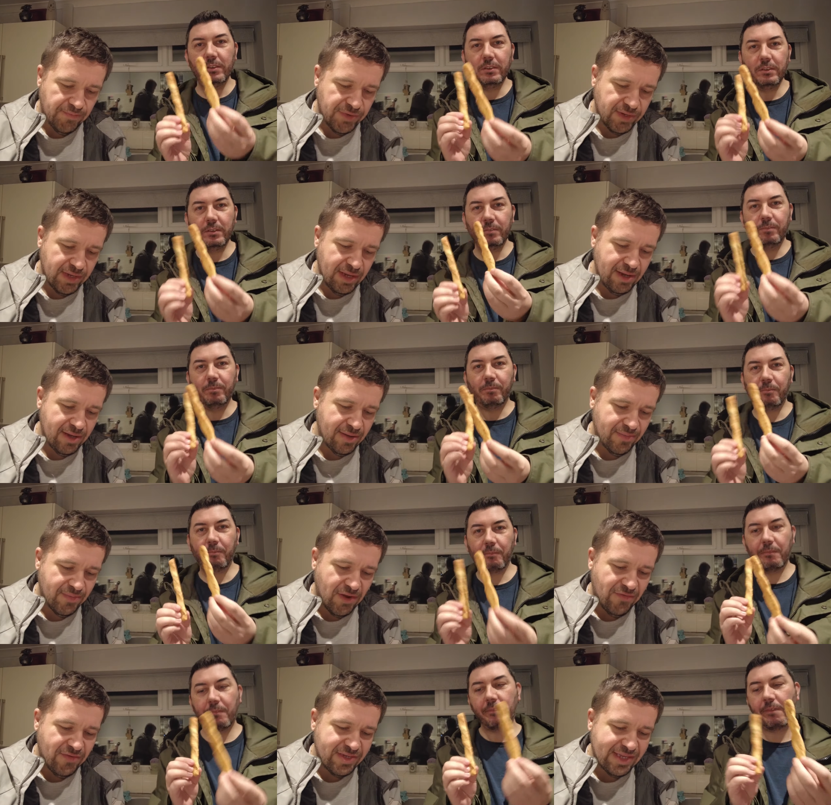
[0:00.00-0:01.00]
Speaker 1: So yeah,
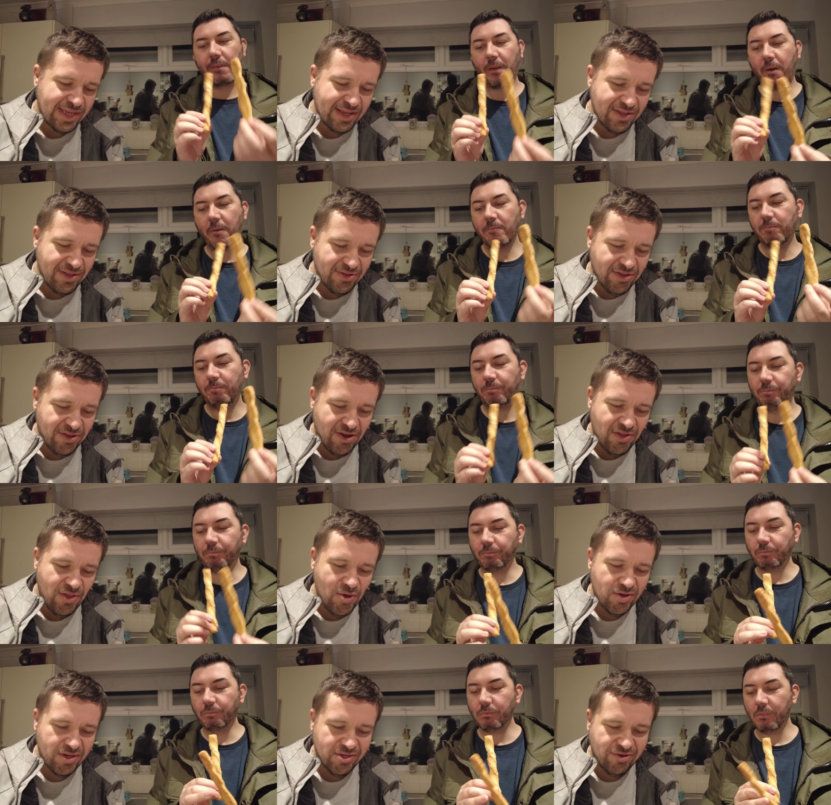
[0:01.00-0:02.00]
obviously it
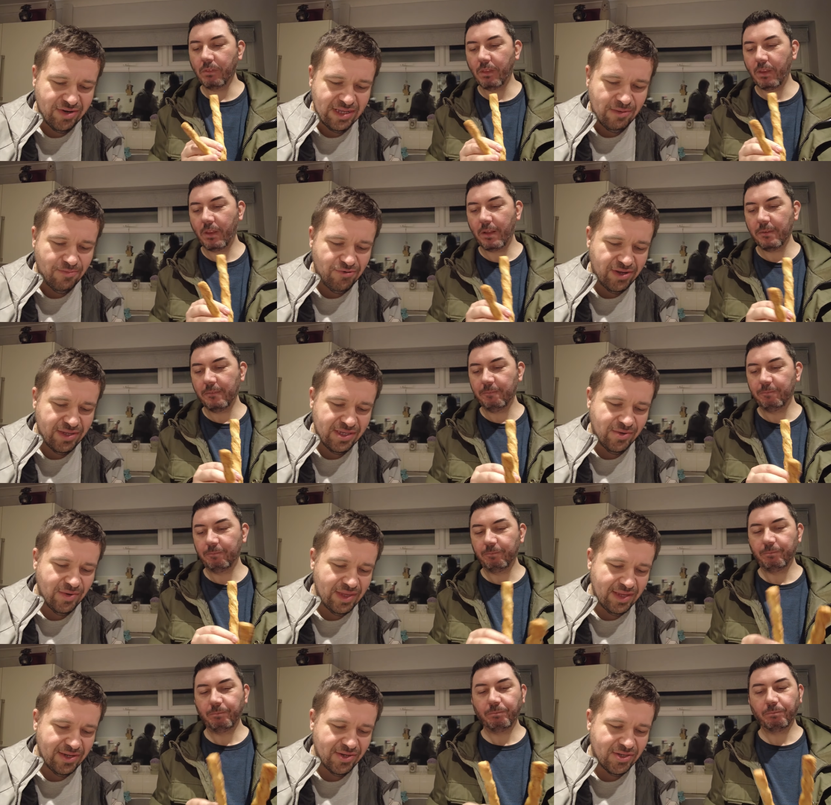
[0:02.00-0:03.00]
looks really pretty
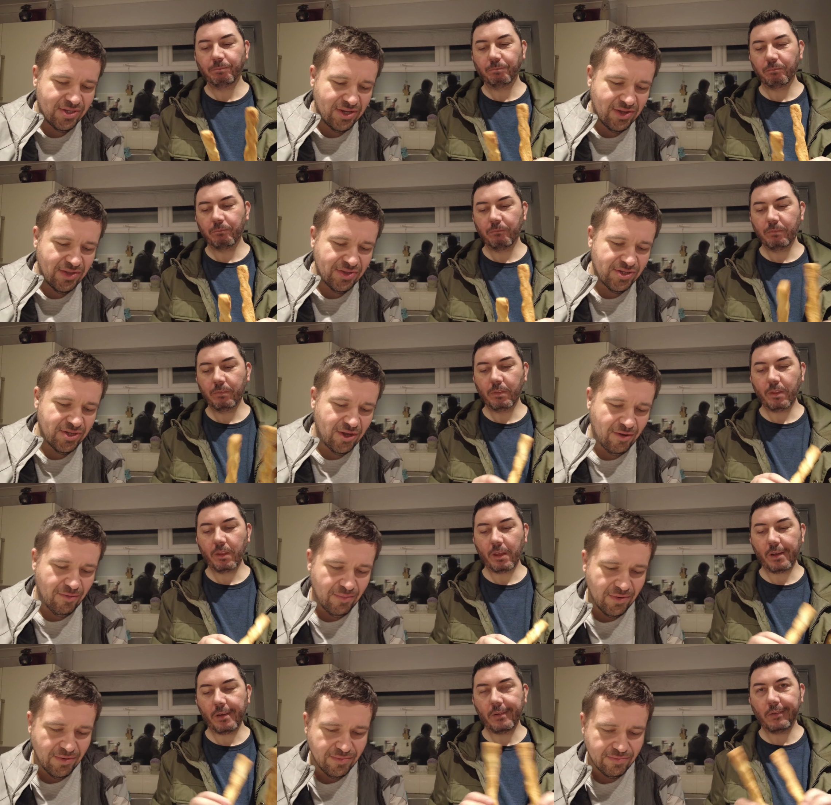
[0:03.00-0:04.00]
with it just on top,
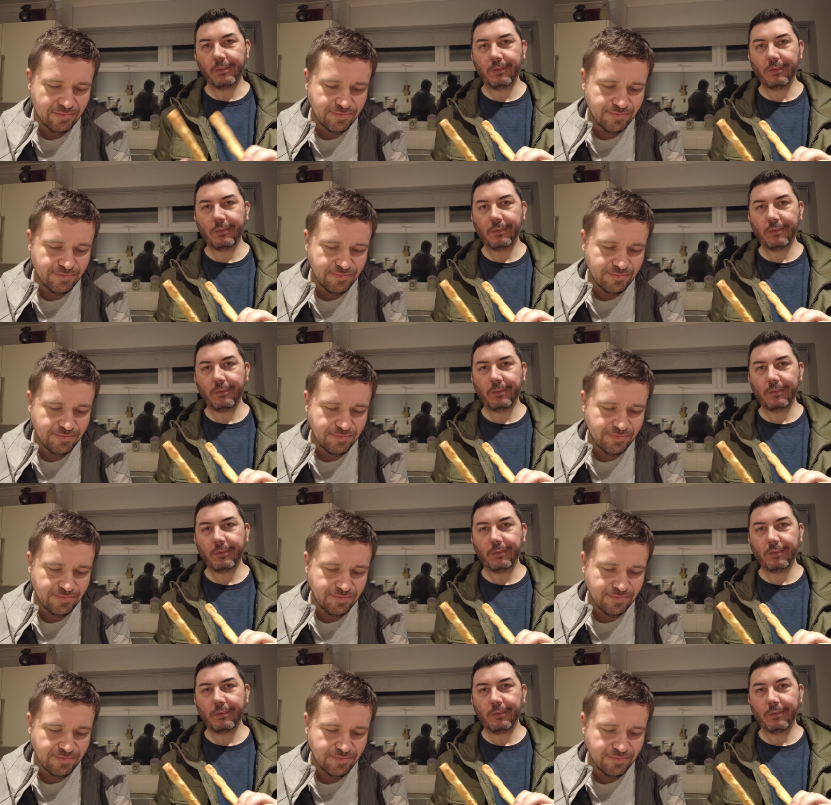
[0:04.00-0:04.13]
but